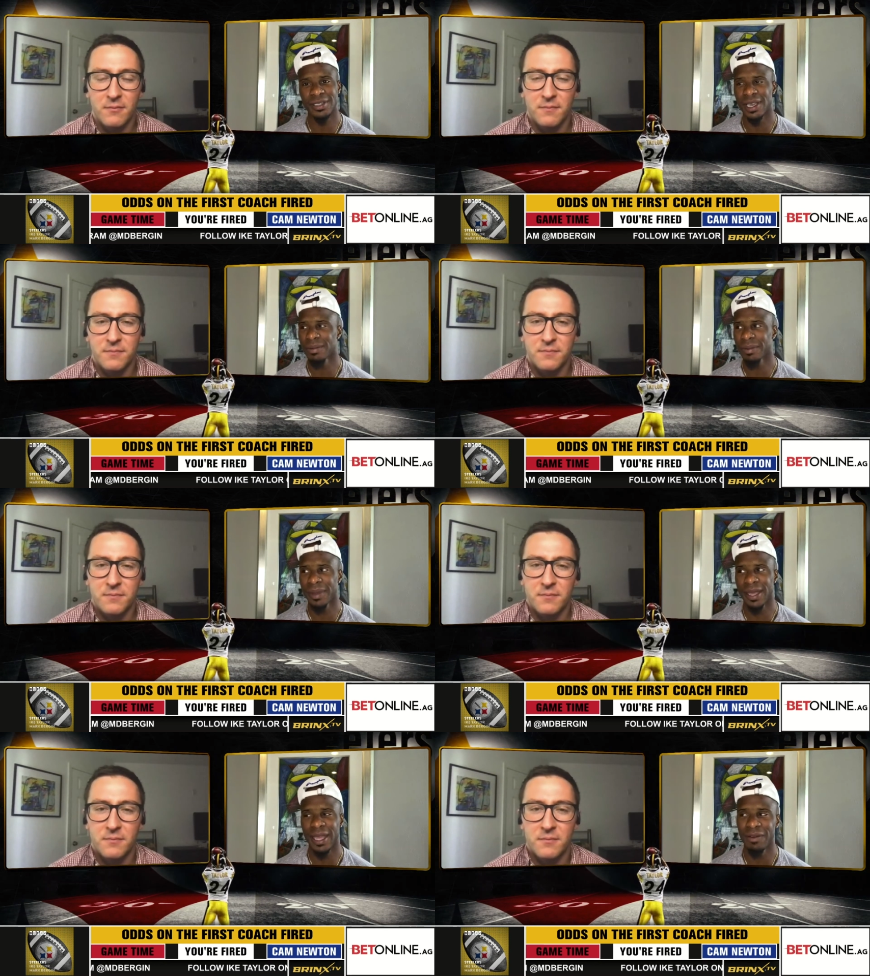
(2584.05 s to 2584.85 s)
Speaker 1: Saban,
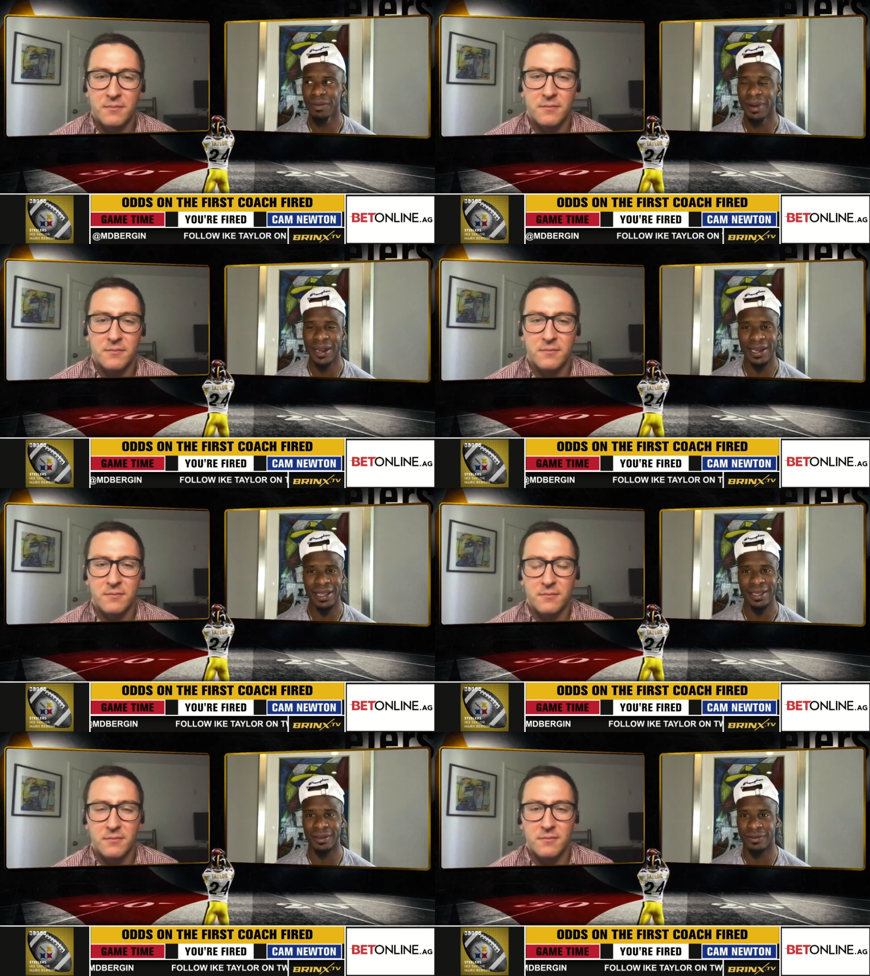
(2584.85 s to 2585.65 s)
man, everybody
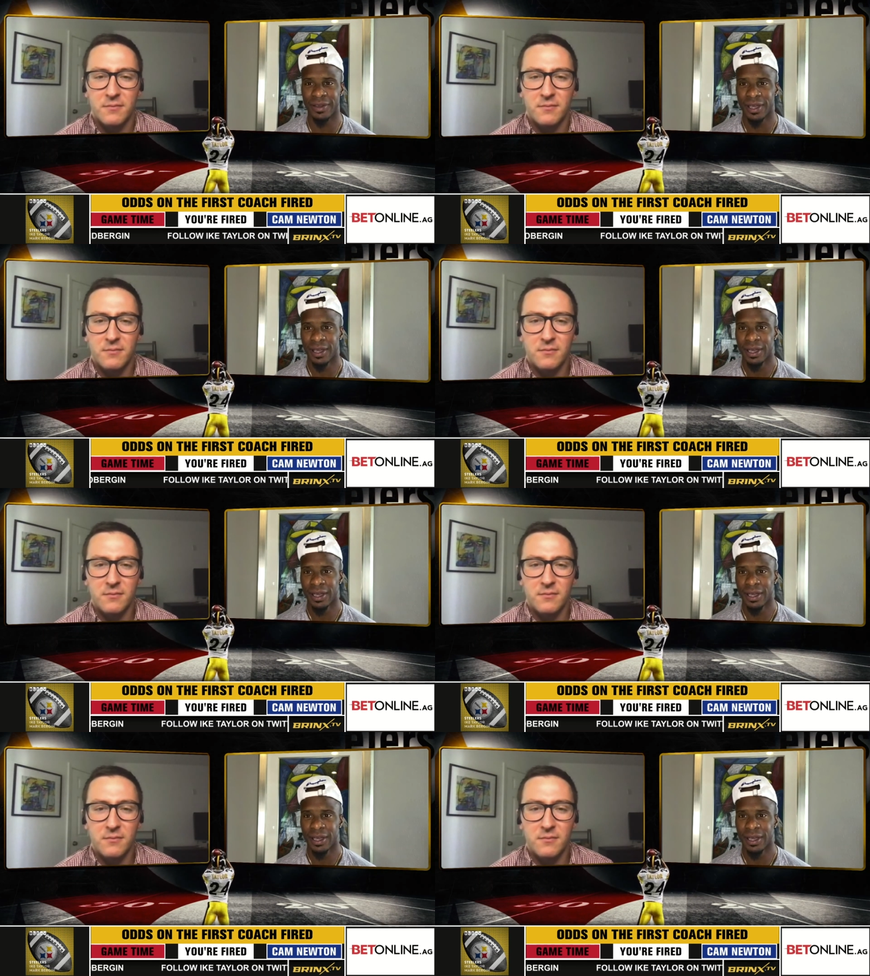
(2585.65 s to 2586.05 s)
leave.